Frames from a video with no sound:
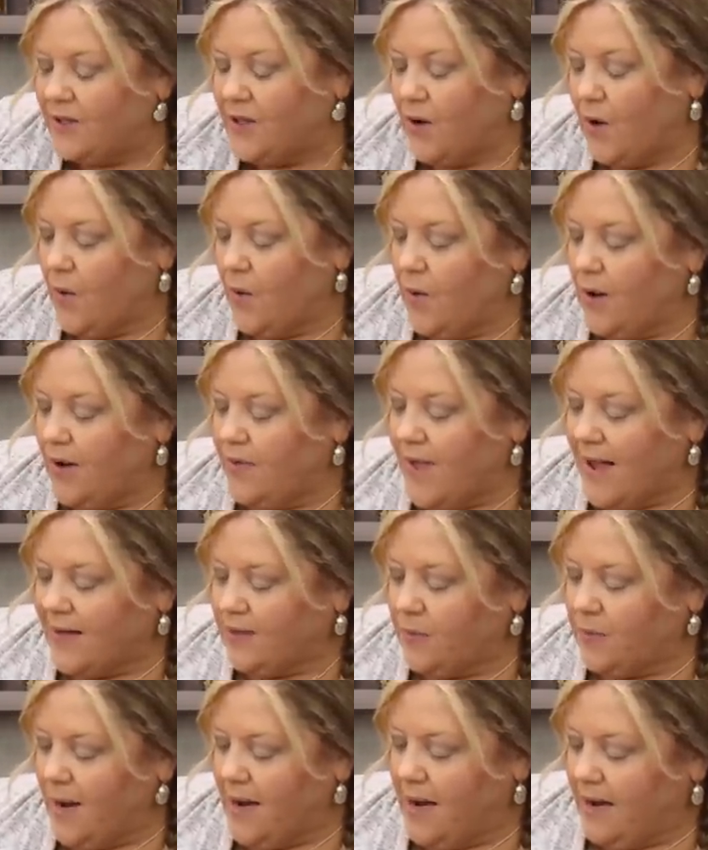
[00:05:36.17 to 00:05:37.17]
So
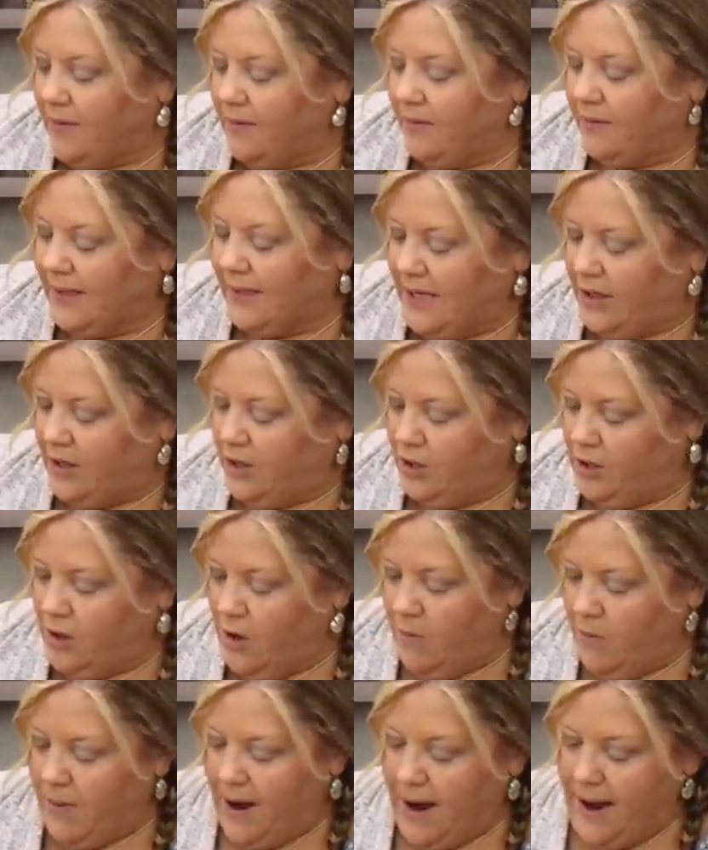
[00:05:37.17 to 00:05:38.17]
that's why I like you to
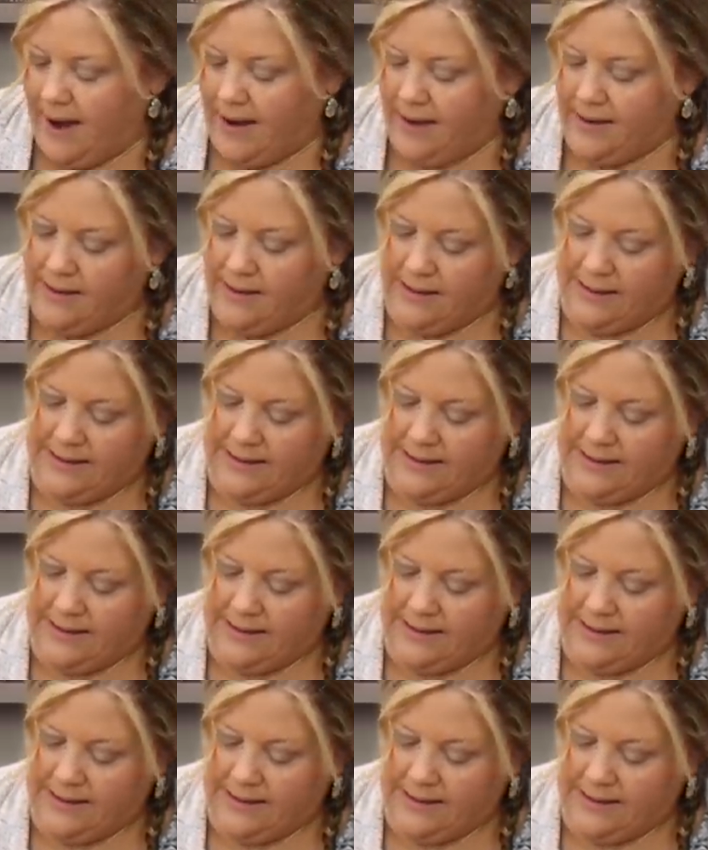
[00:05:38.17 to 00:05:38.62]
go by